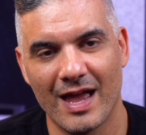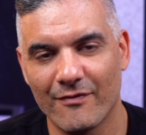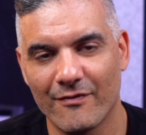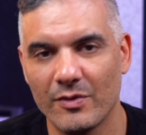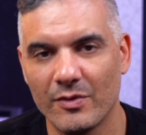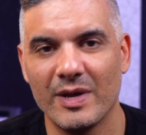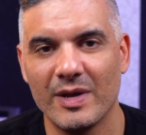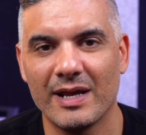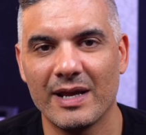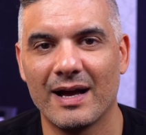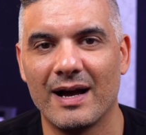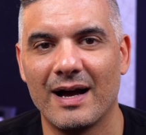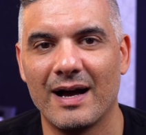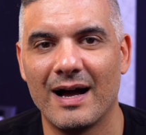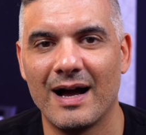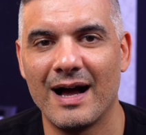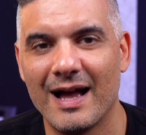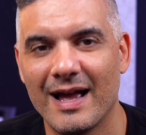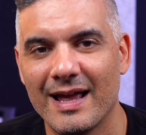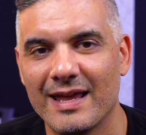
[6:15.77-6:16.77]
Every week,
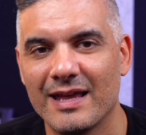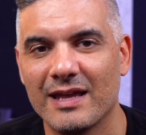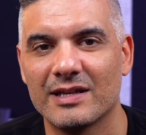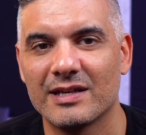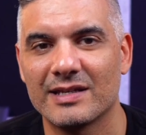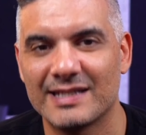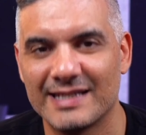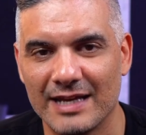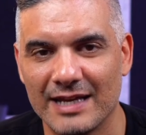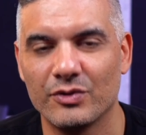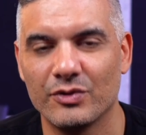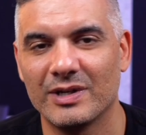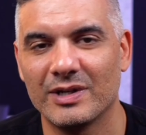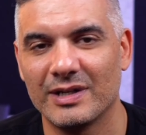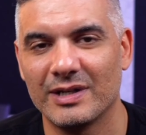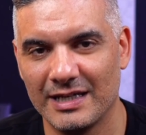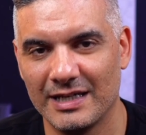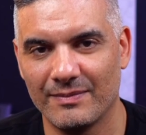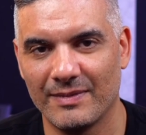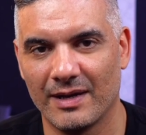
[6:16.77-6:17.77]
I send you
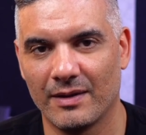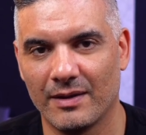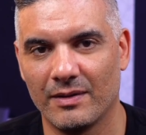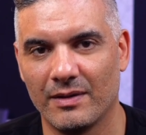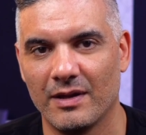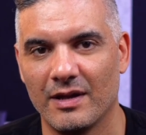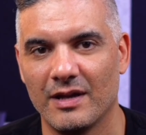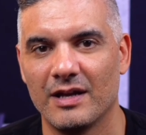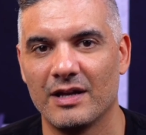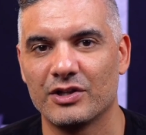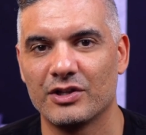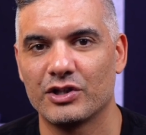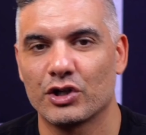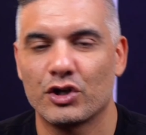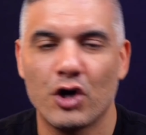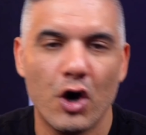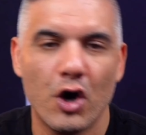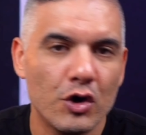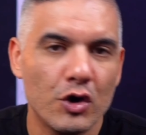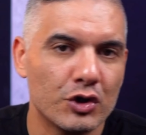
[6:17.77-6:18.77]
an email to
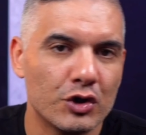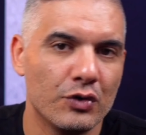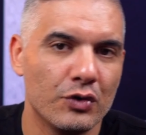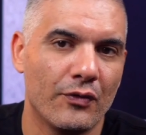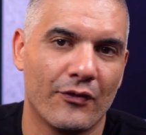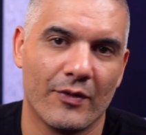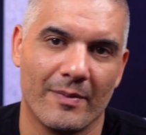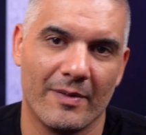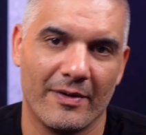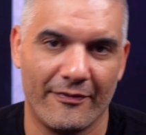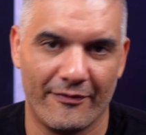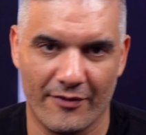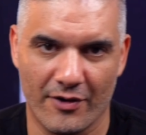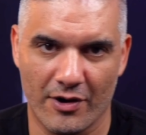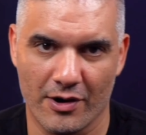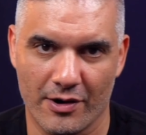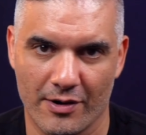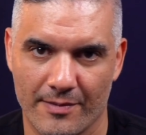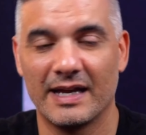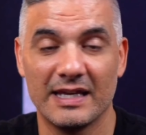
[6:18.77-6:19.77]
coach you from afar.